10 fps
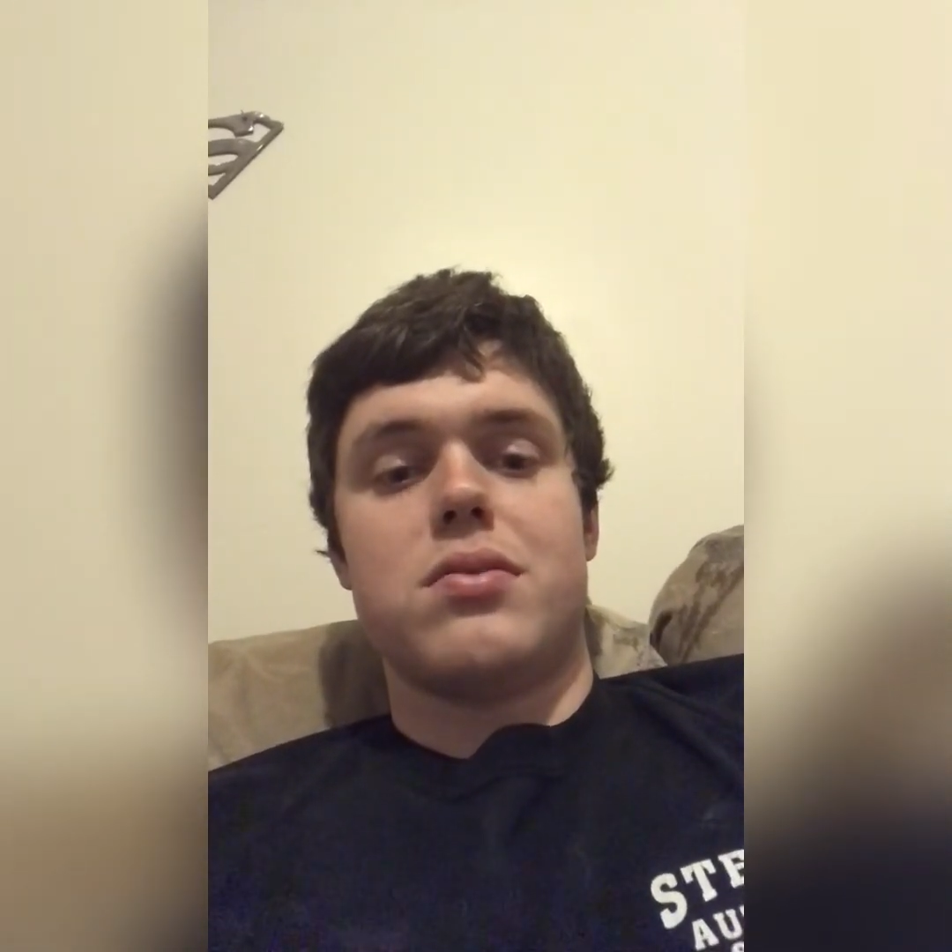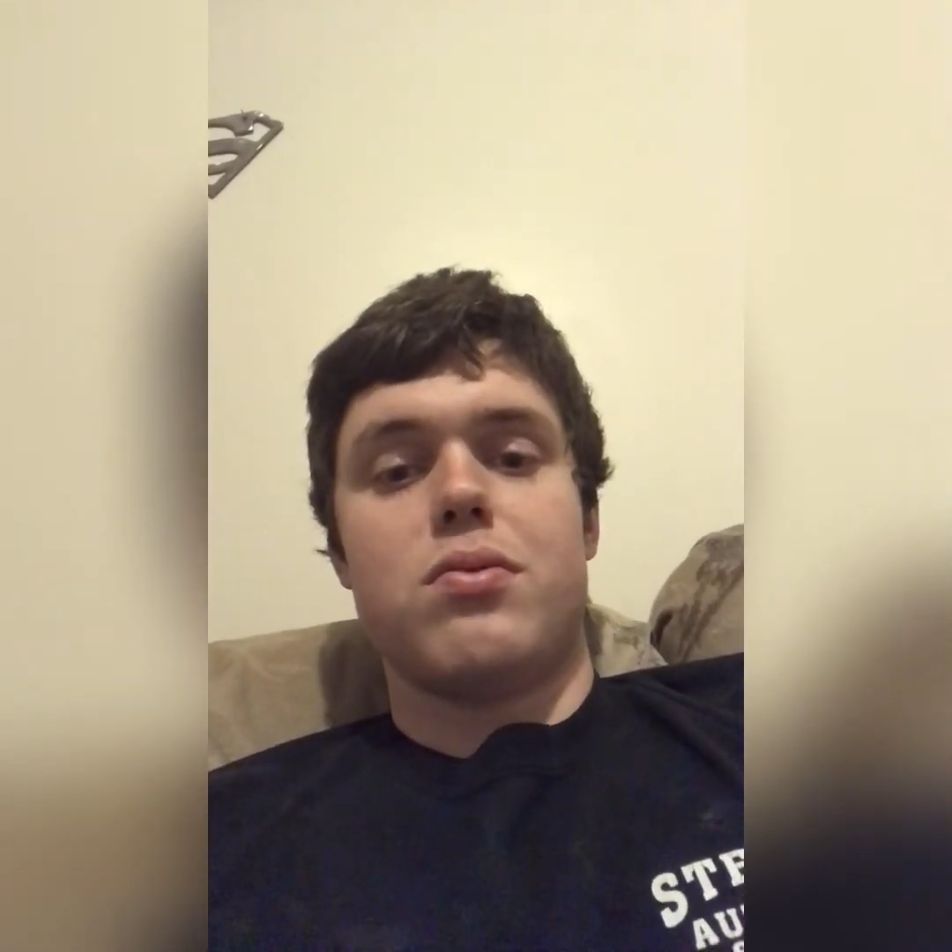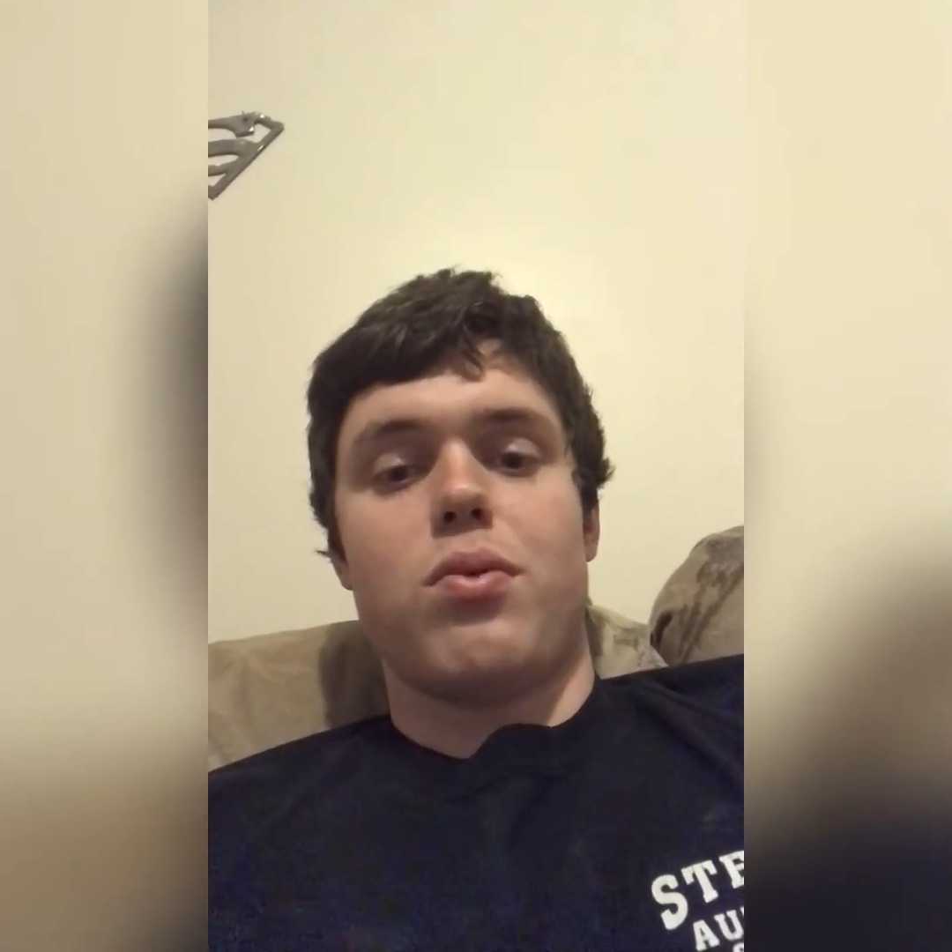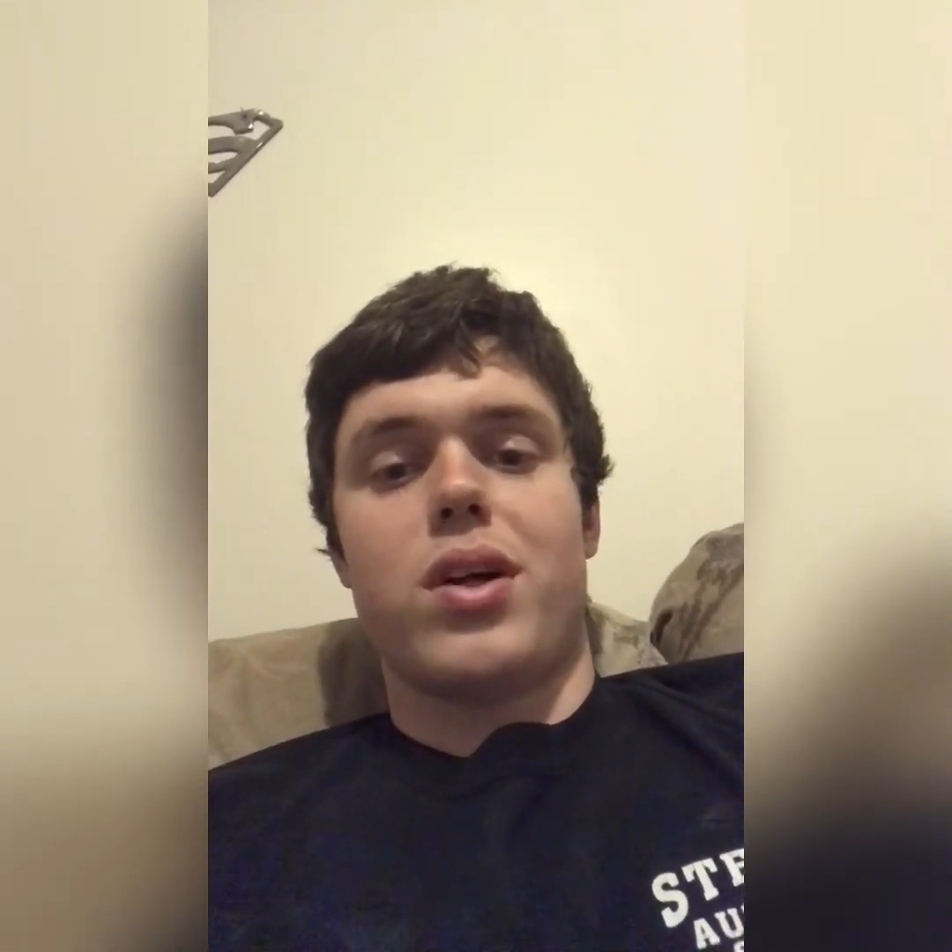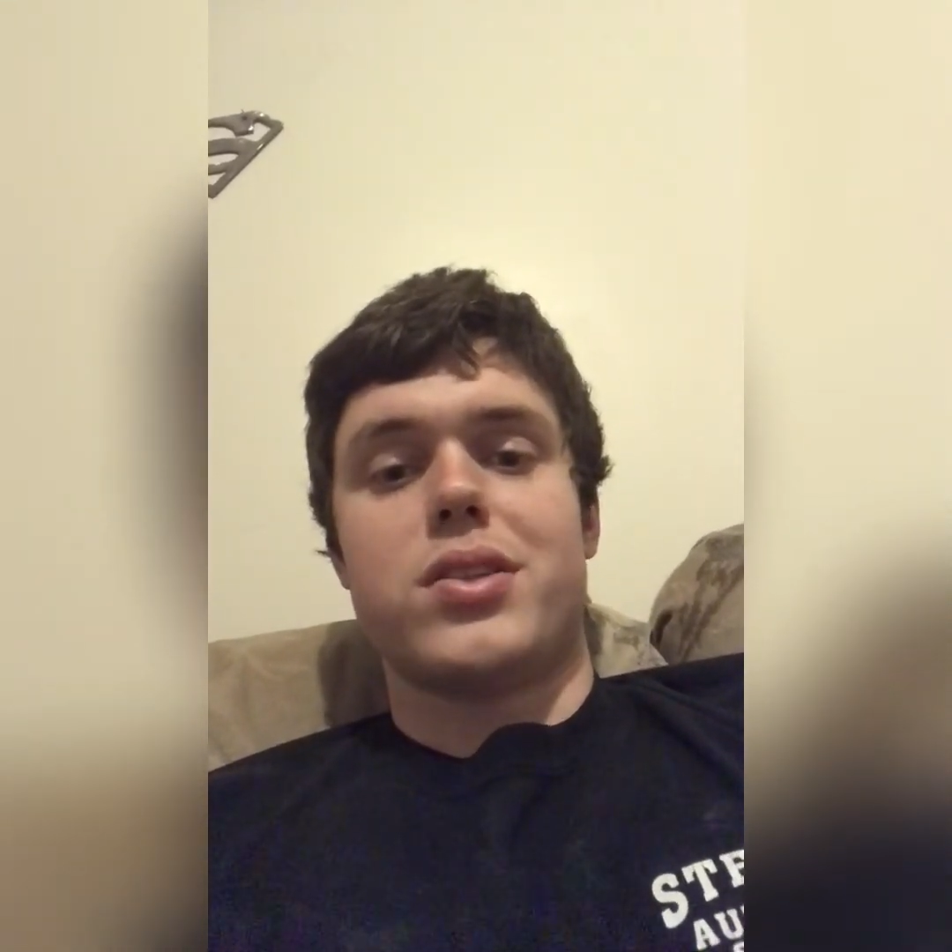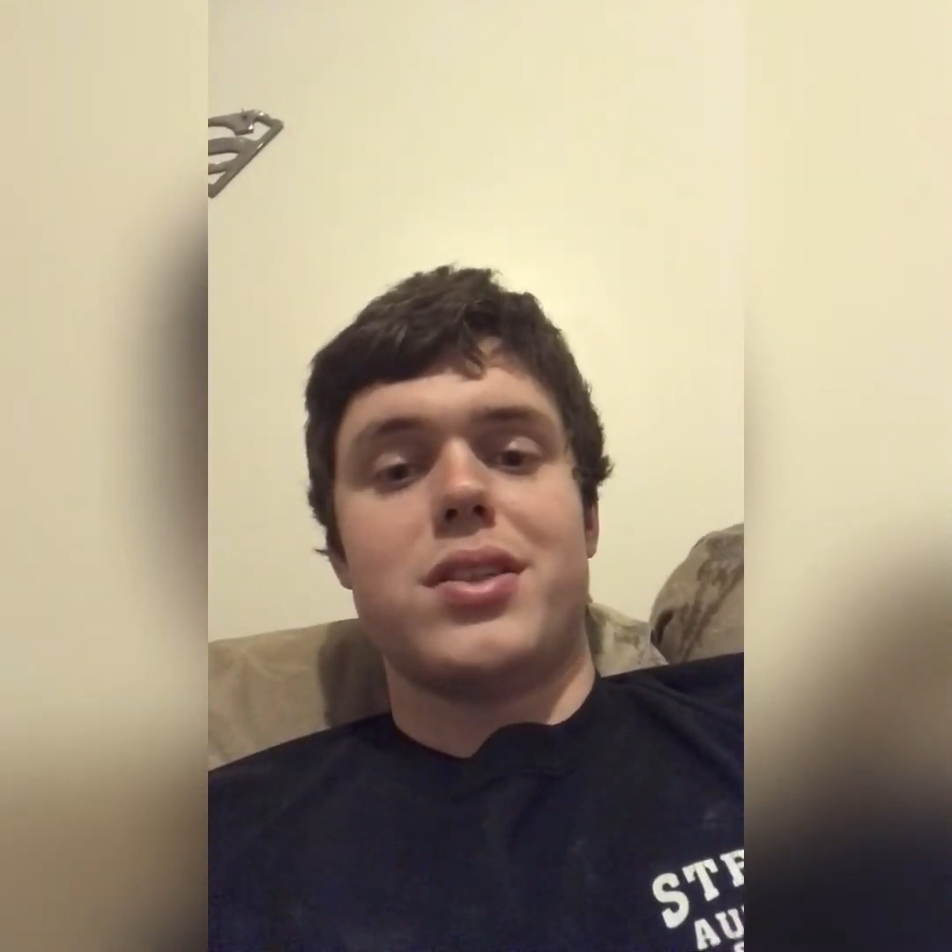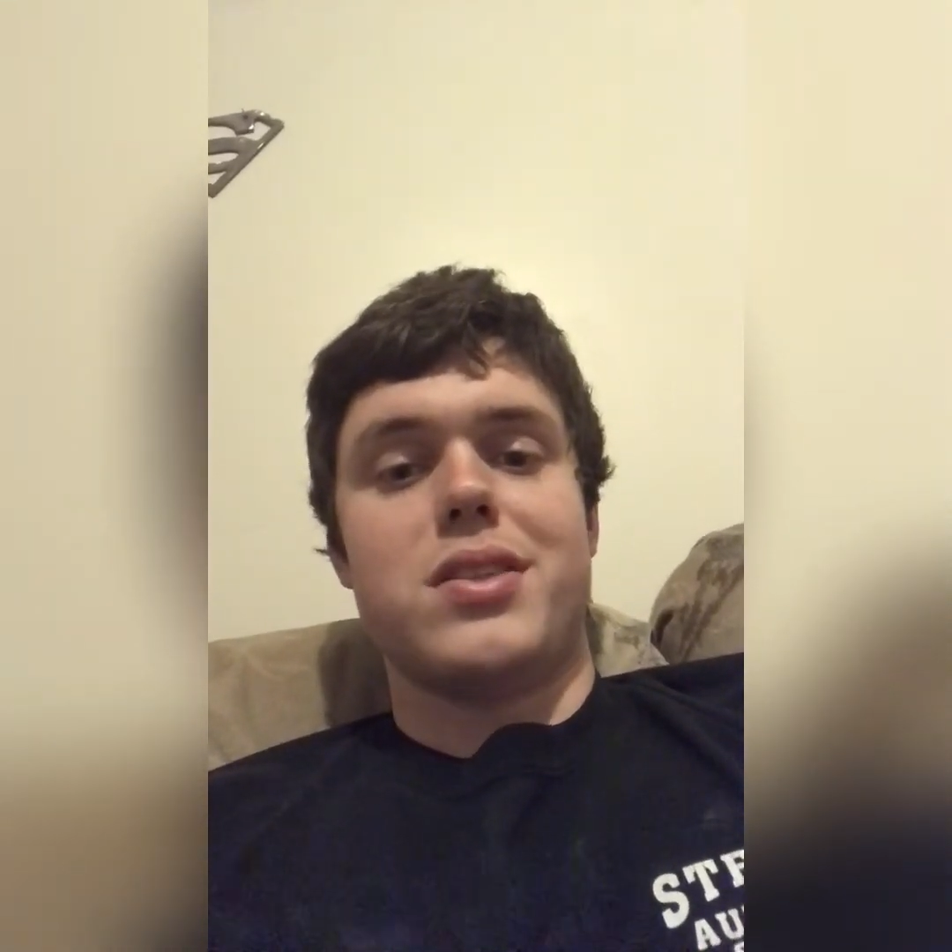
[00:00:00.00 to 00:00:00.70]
watch these